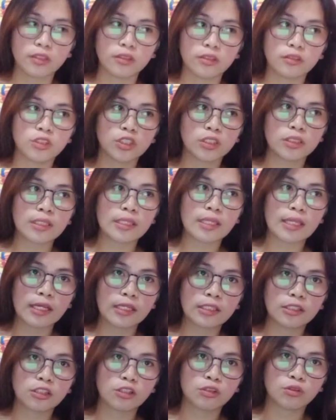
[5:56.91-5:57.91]
you just
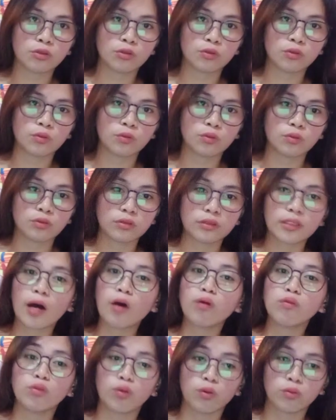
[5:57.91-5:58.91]
need to
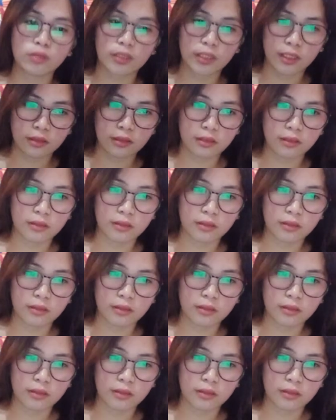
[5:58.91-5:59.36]
download it,